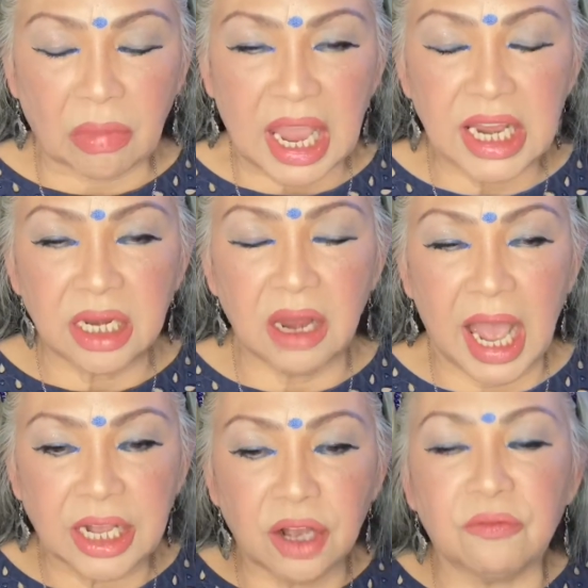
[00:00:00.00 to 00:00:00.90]
And
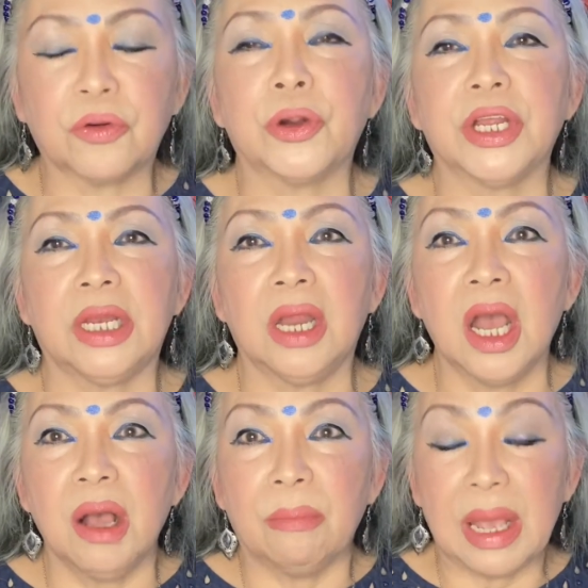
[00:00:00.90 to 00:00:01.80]
I converted
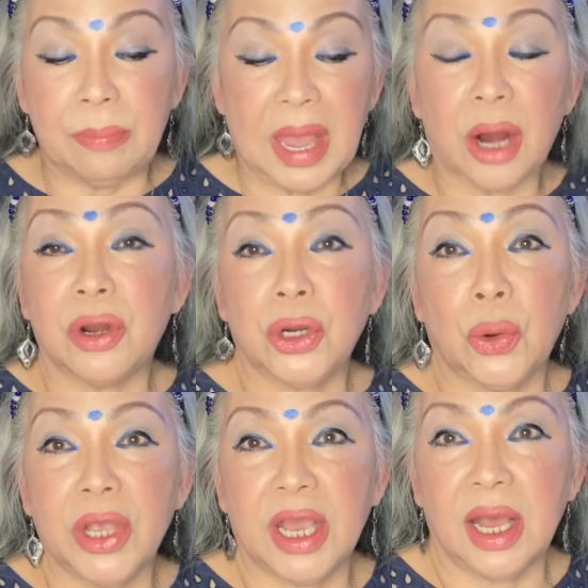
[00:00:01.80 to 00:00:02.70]
my
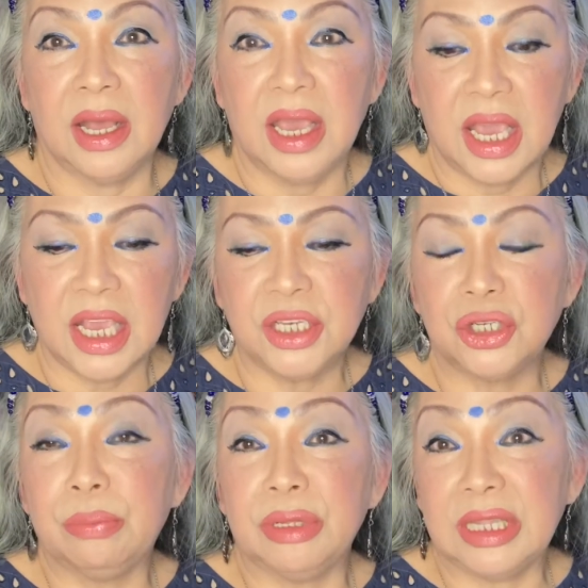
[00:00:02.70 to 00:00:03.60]
paranoia
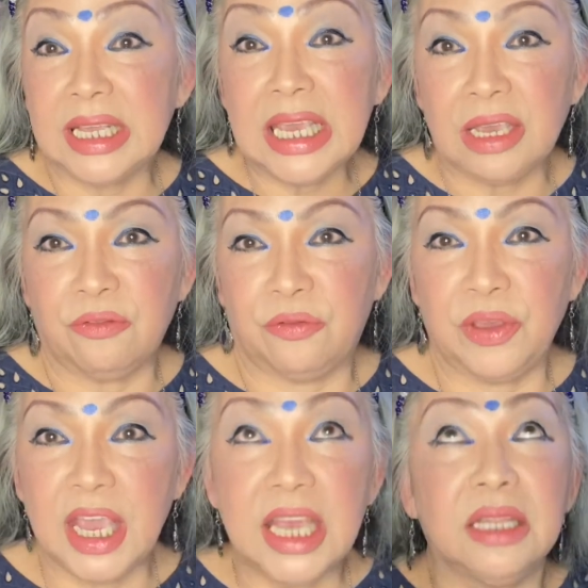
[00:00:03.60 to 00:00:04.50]
into belief
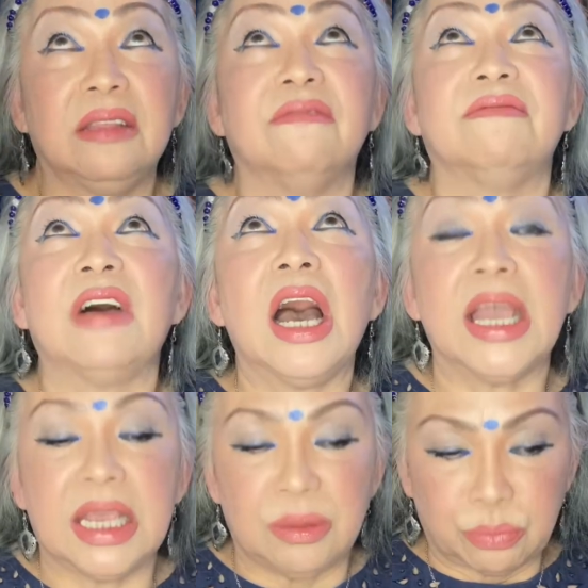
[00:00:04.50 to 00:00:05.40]
in
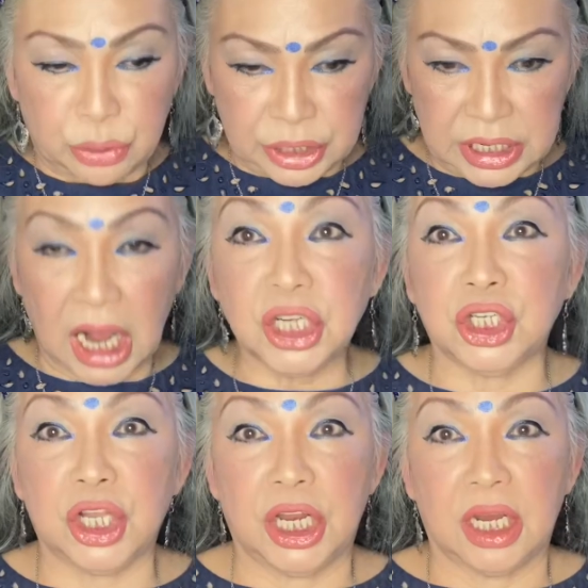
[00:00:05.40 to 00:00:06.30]
divine
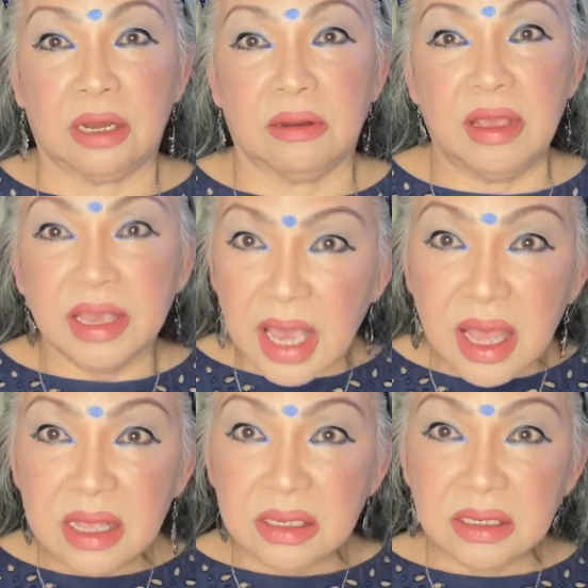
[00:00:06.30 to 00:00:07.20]
protection.
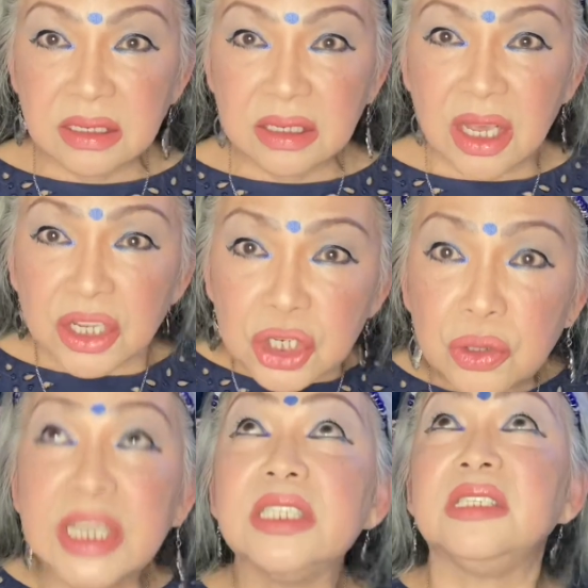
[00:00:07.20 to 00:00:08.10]
Yes,
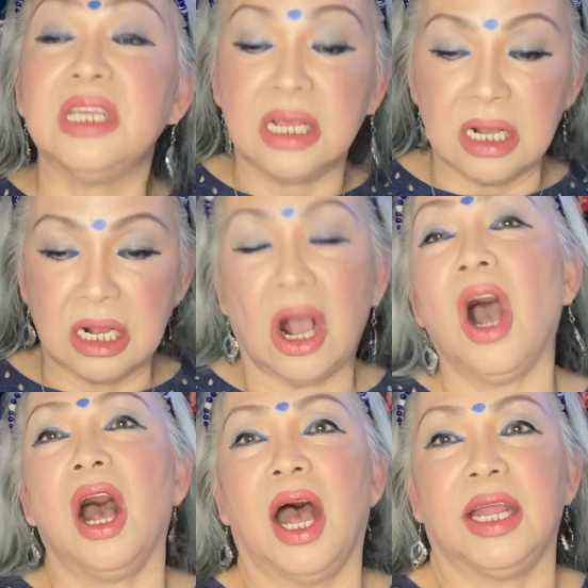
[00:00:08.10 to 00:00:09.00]
trusting
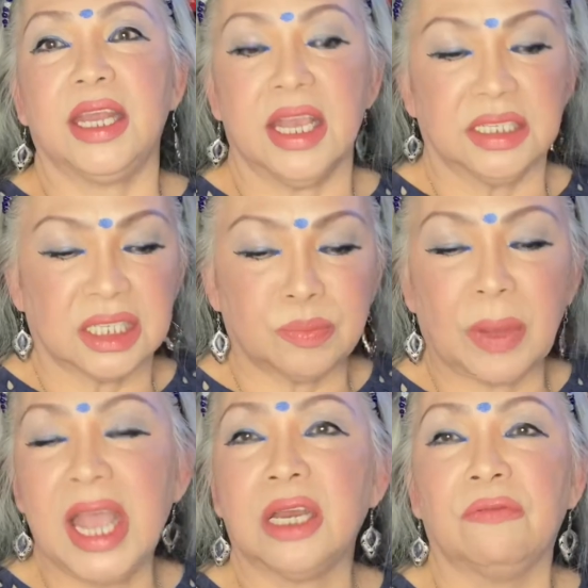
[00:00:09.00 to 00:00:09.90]
God in
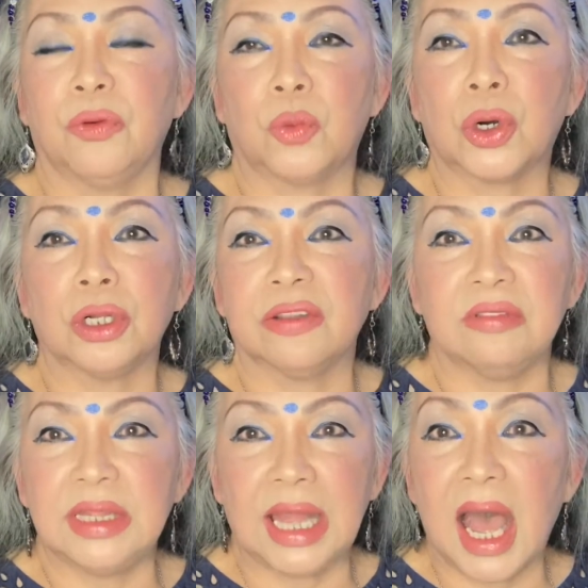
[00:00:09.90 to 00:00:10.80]
spite of the world of
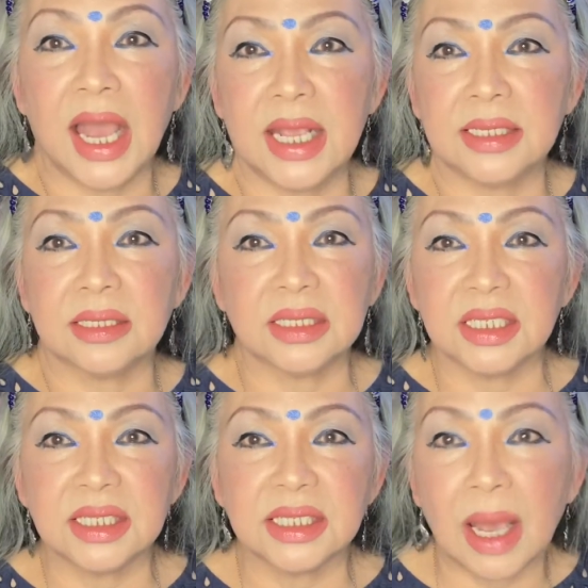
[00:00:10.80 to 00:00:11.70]
lies and
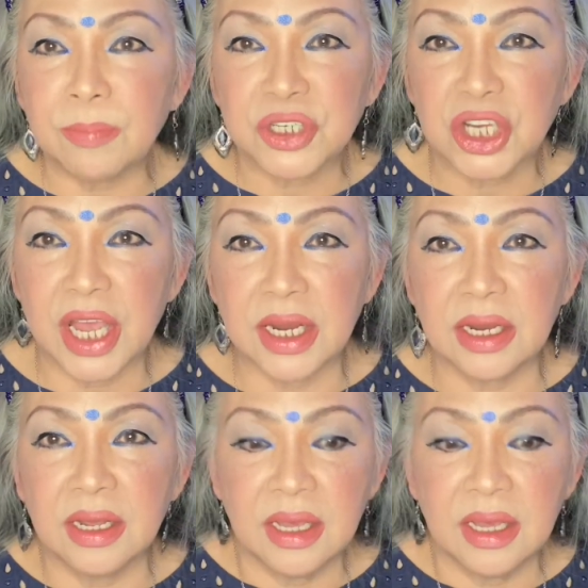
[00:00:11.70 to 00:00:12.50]
deception.